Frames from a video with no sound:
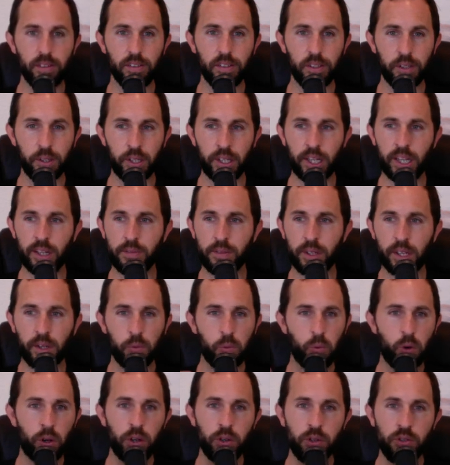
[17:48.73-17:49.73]
You're going to have like
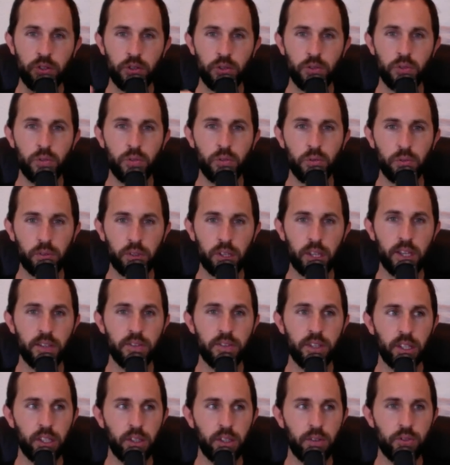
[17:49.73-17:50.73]
1 or 2
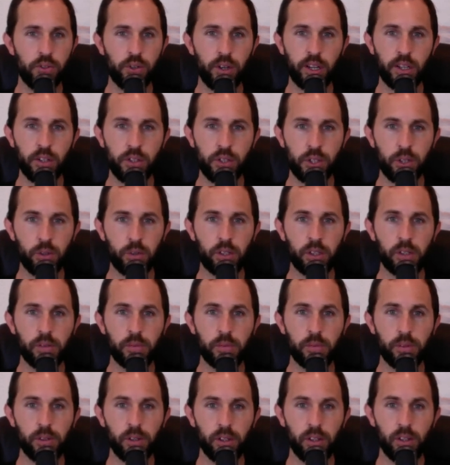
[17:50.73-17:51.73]
kids that you train show
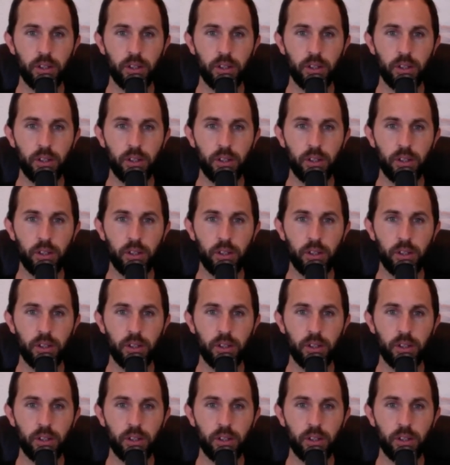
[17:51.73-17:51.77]
up.